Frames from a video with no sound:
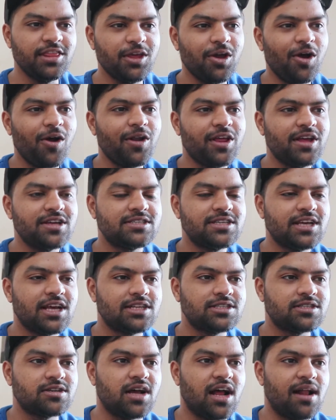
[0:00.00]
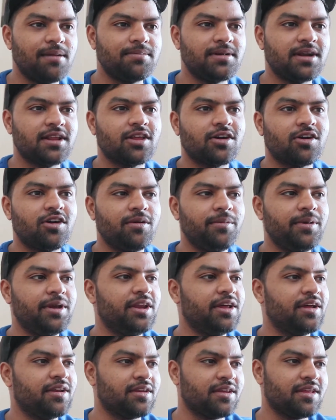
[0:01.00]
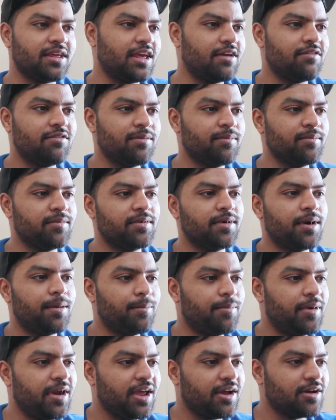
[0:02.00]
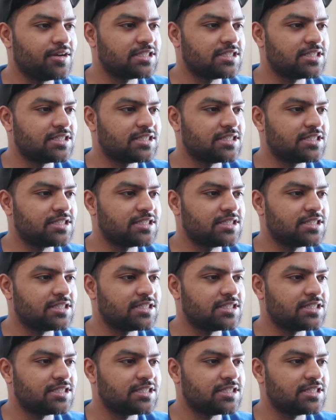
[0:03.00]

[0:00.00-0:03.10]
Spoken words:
audience, he also helped another comedian give him a break